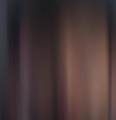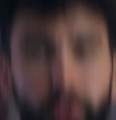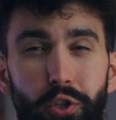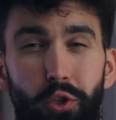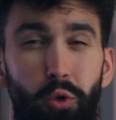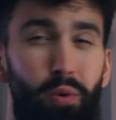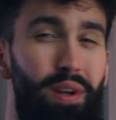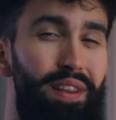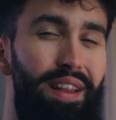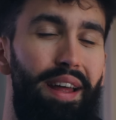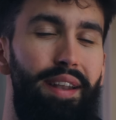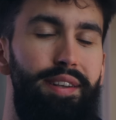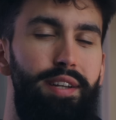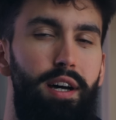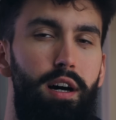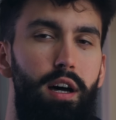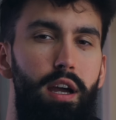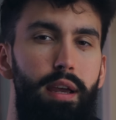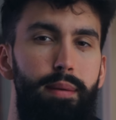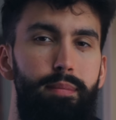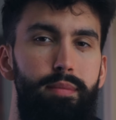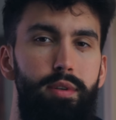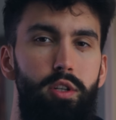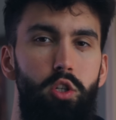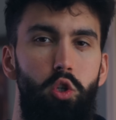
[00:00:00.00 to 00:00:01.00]
During that
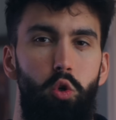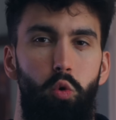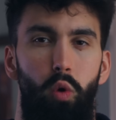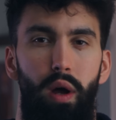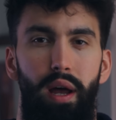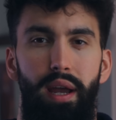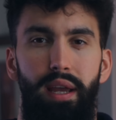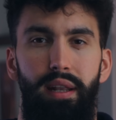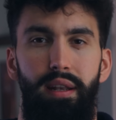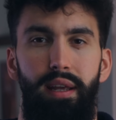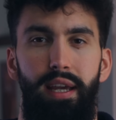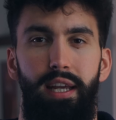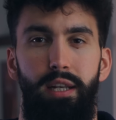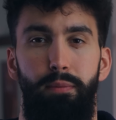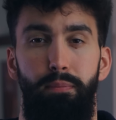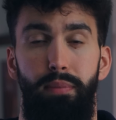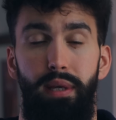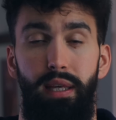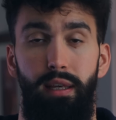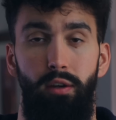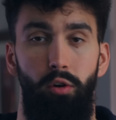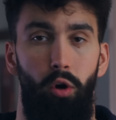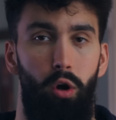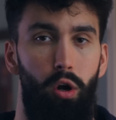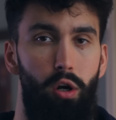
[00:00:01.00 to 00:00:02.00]
time, try and hit
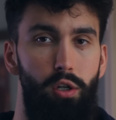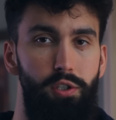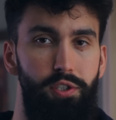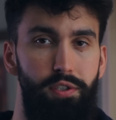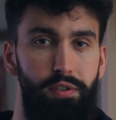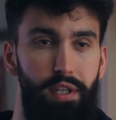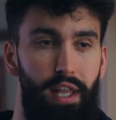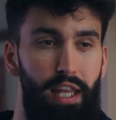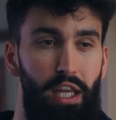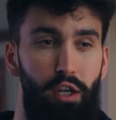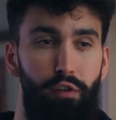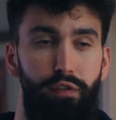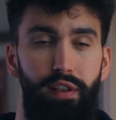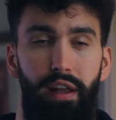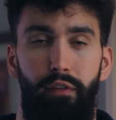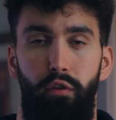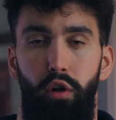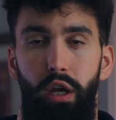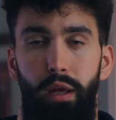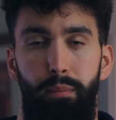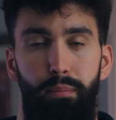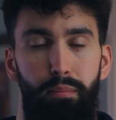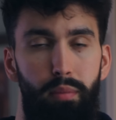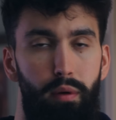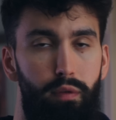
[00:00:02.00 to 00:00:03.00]
PRs that you've never
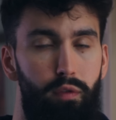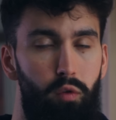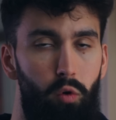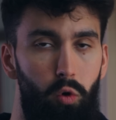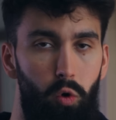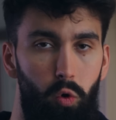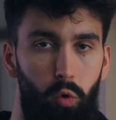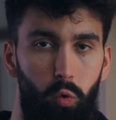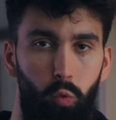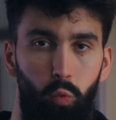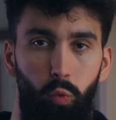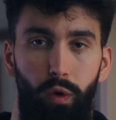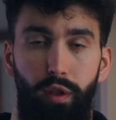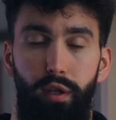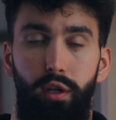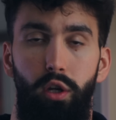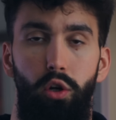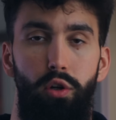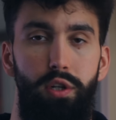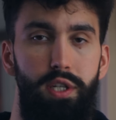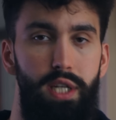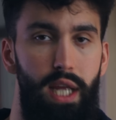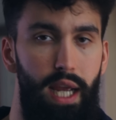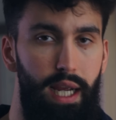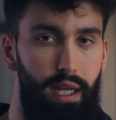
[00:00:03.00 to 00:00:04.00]
hit before with
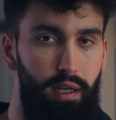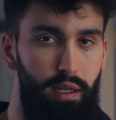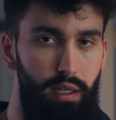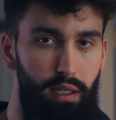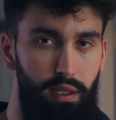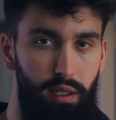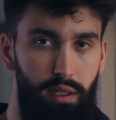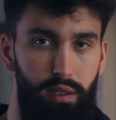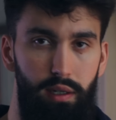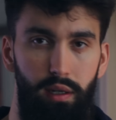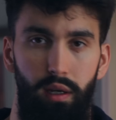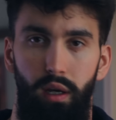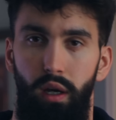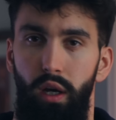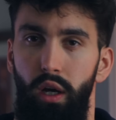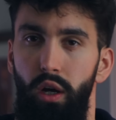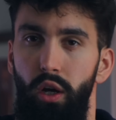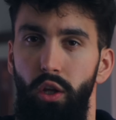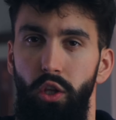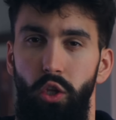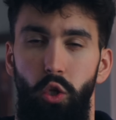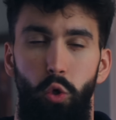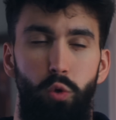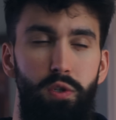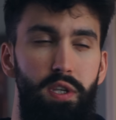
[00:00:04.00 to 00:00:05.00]
good technique,
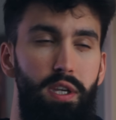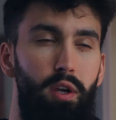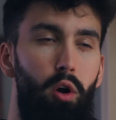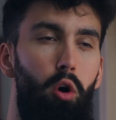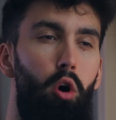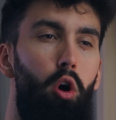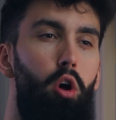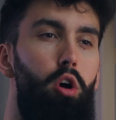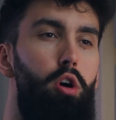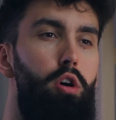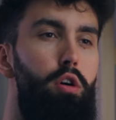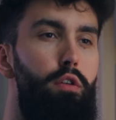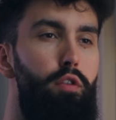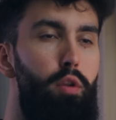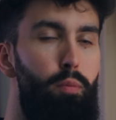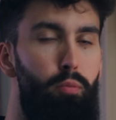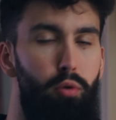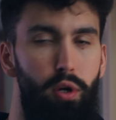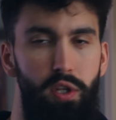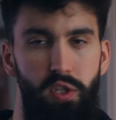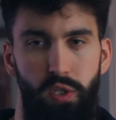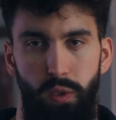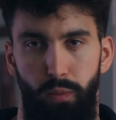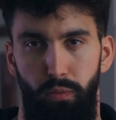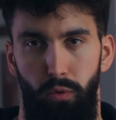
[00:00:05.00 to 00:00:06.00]
using all the
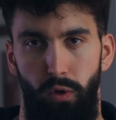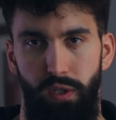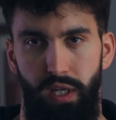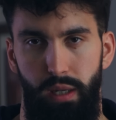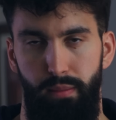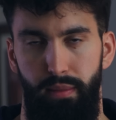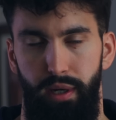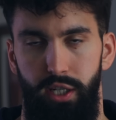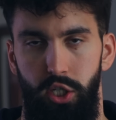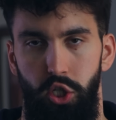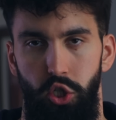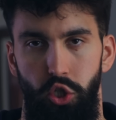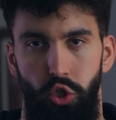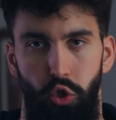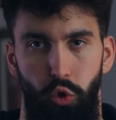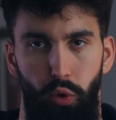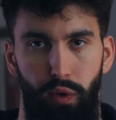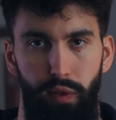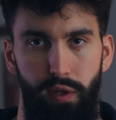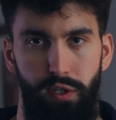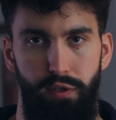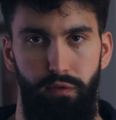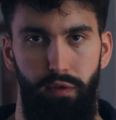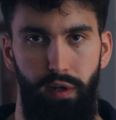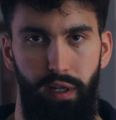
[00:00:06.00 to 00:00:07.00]
principles I mentioned
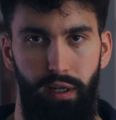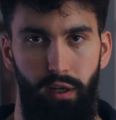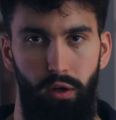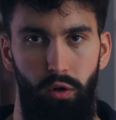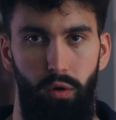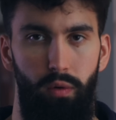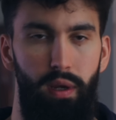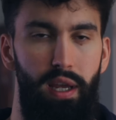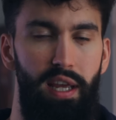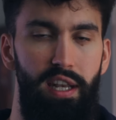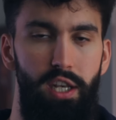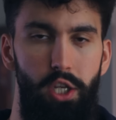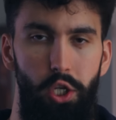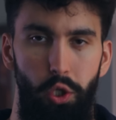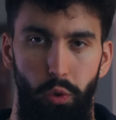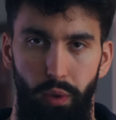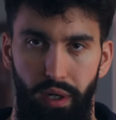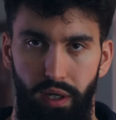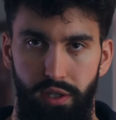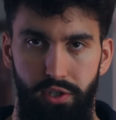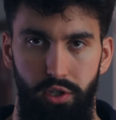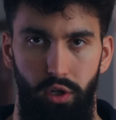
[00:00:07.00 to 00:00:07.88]
during this video in doing